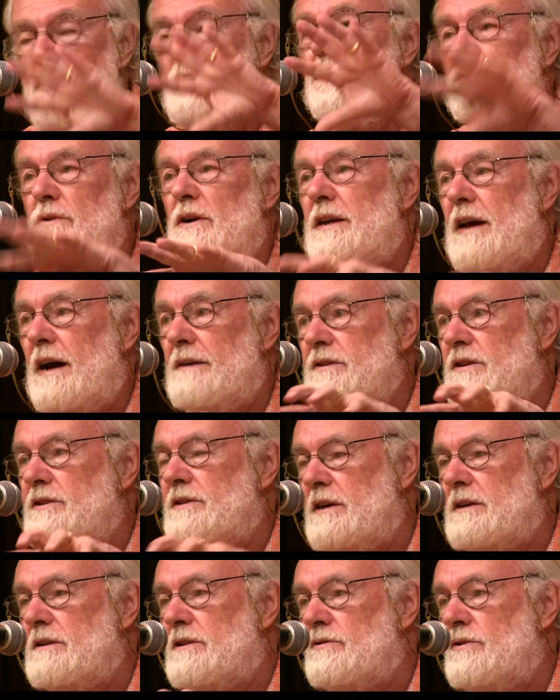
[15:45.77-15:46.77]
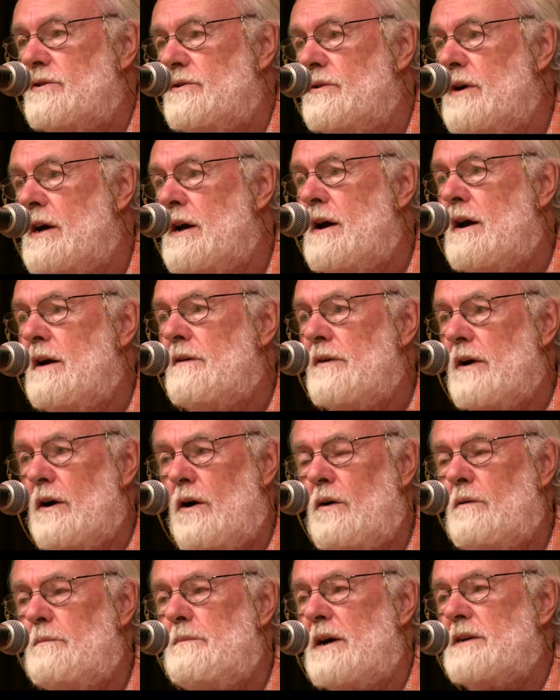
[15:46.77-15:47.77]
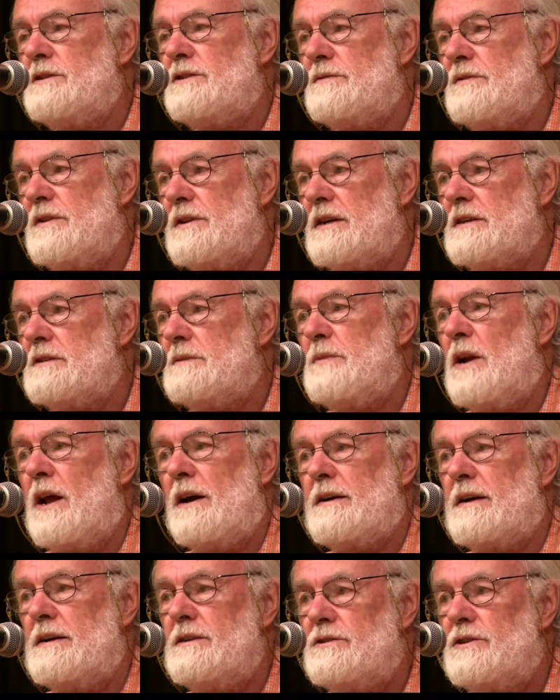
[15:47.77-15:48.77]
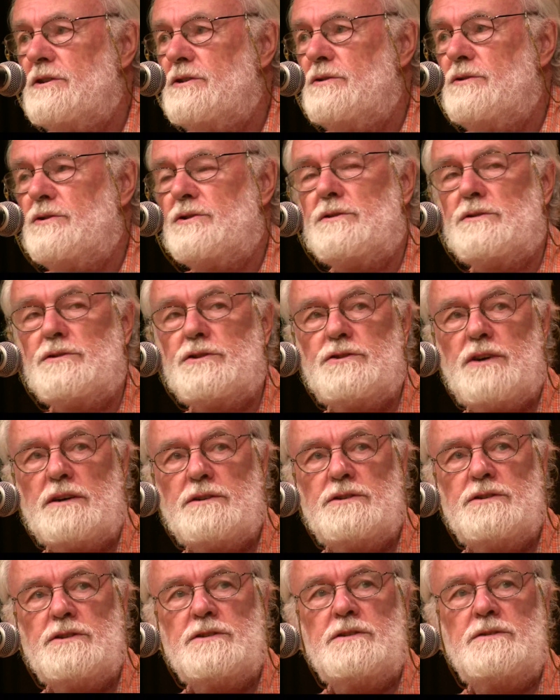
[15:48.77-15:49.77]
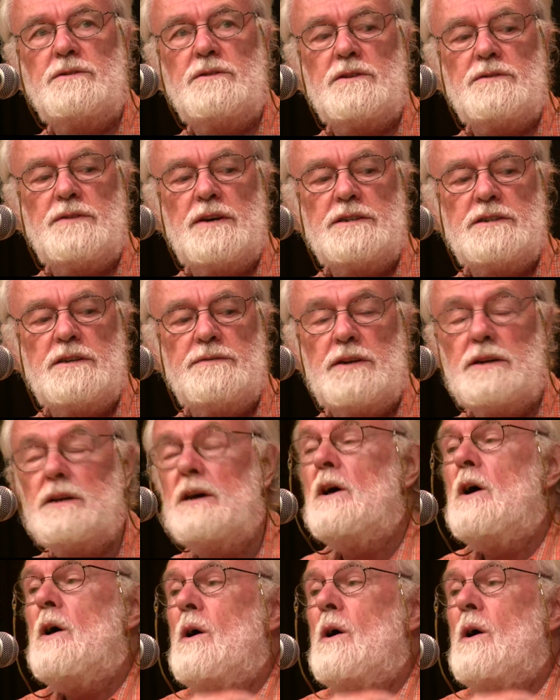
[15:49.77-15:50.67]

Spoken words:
We really have to think through a whole bunch of things like institutional structures and all the rest of it.